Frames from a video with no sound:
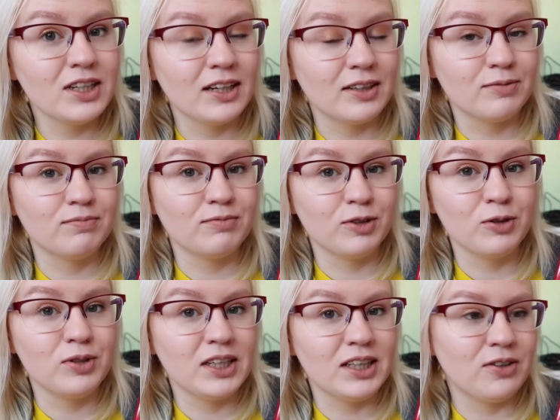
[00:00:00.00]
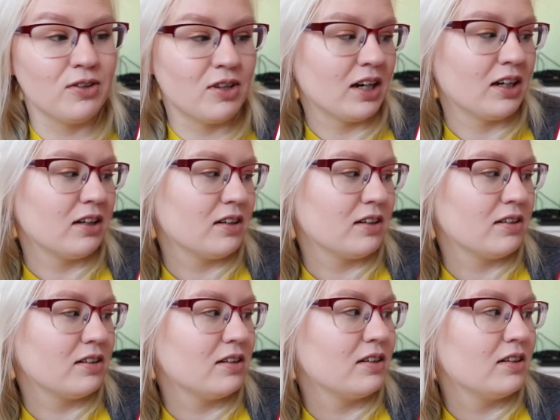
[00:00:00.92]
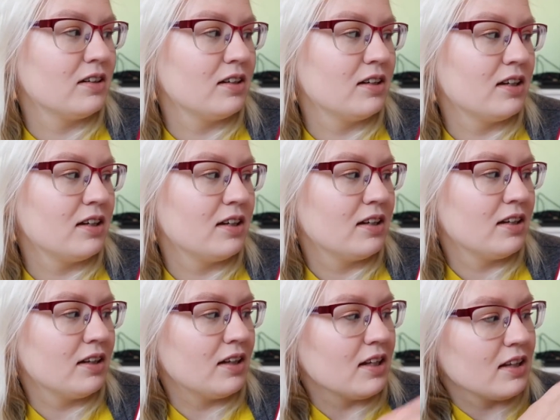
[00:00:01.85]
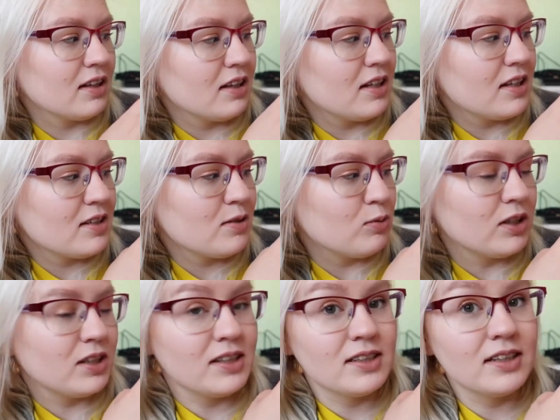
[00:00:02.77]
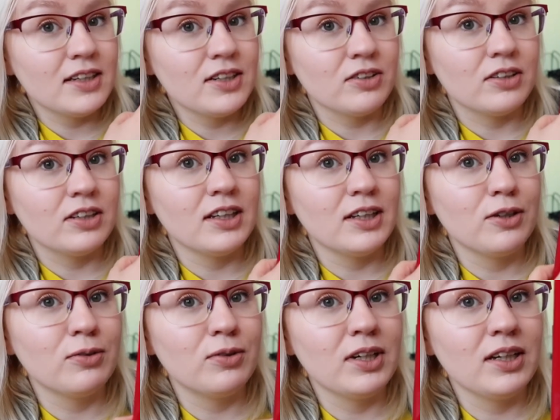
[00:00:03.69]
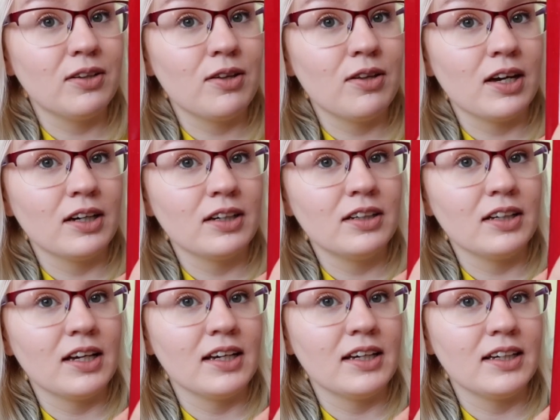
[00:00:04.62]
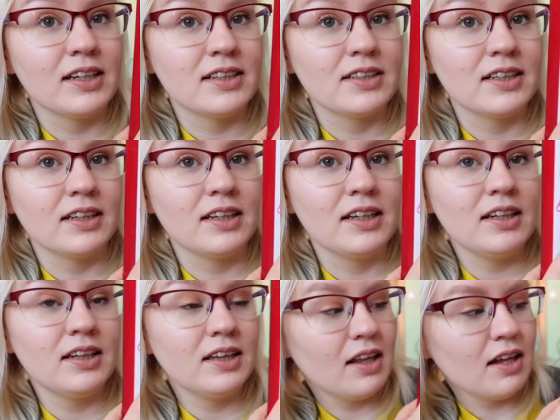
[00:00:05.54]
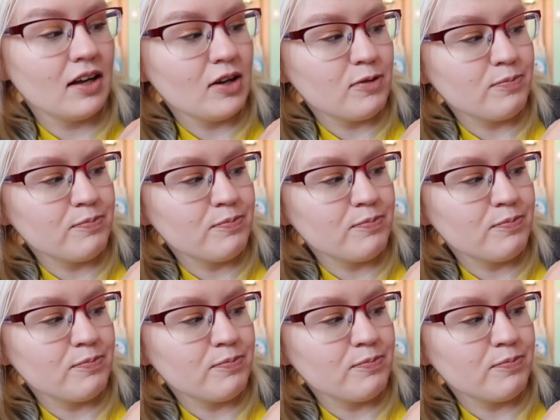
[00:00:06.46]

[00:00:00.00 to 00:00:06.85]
like no need to thank then this one is literally no need to thank ei kestä kiittää